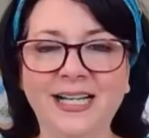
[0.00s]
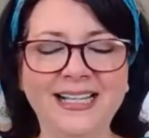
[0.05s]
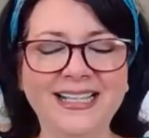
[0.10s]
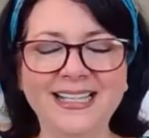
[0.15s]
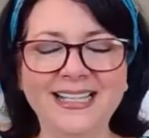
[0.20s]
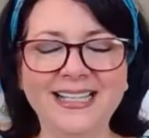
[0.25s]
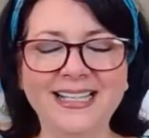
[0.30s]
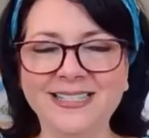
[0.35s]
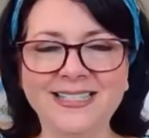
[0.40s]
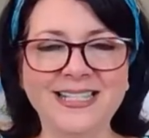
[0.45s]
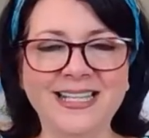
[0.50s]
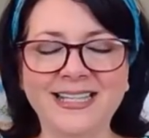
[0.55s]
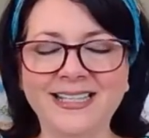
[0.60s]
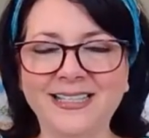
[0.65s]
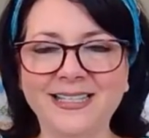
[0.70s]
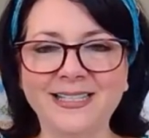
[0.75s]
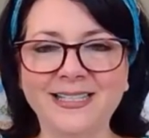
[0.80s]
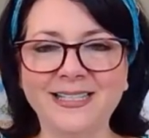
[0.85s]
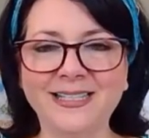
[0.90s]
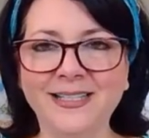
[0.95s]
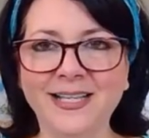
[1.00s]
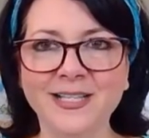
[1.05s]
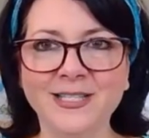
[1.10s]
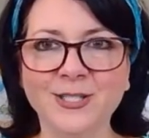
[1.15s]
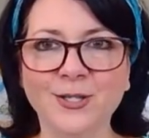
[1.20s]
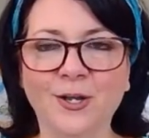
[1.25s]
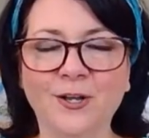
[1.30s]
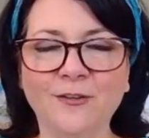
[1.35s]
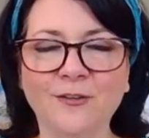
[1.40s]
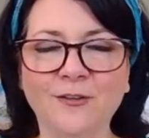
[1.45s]
I hate to take any
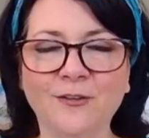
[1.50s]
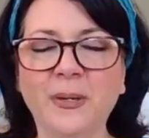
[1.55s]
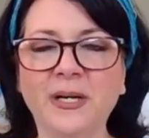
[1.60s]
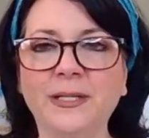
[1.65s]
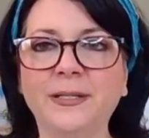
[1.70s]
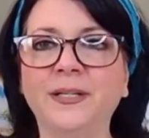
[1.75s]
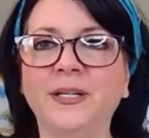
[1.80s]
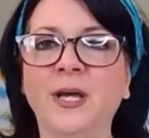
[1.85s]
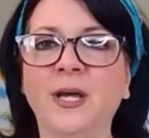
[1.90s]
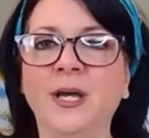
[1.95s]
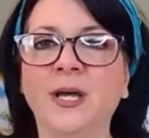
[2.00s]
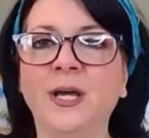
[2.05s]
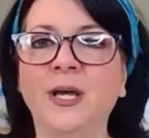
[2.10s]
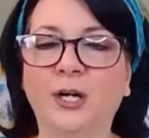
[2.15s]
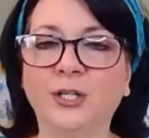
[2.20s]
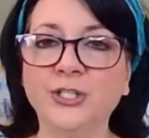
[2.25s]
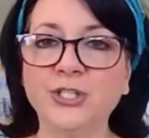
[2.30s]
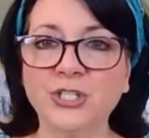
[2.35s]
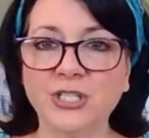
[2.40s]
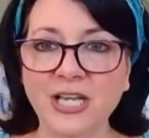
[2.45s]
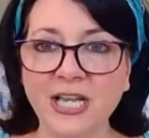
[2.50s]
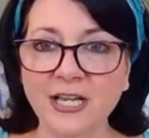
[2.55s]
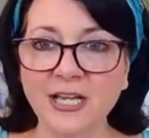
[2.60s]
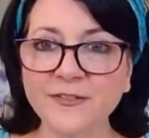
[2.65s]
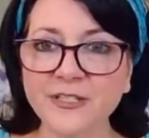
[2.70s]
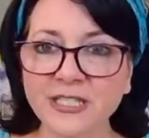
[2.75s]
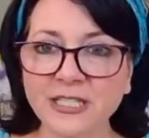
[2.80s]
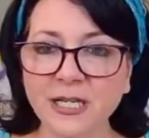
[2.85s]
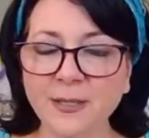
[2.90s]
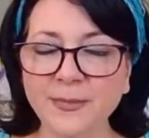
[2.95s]
nights off, but our
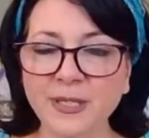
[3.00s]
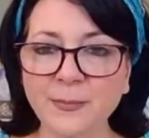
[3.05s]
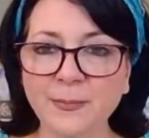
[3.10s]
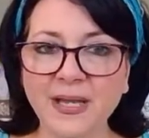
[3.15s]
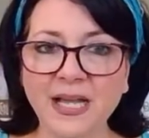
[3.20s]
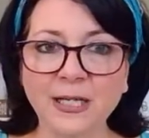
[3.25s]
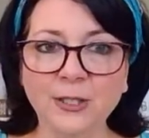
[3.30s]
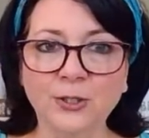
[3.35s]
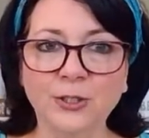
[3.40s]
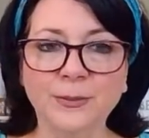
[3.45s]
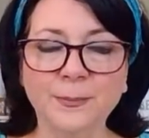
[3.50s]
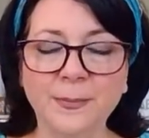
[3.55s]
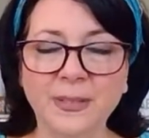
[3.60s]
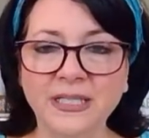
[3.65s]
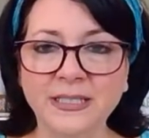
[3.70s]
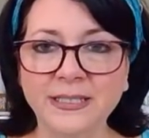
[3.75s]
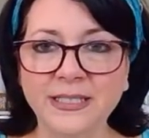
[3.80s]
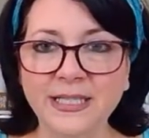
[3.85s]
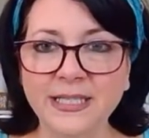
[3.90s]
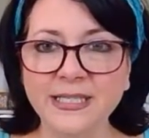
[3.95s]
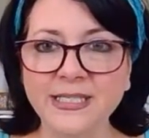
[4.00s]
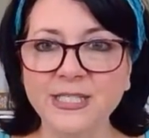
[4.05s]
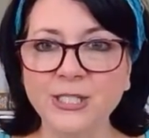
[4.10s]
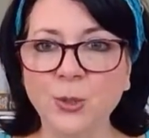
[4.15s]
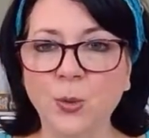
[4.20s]
staff is coming back on Monday.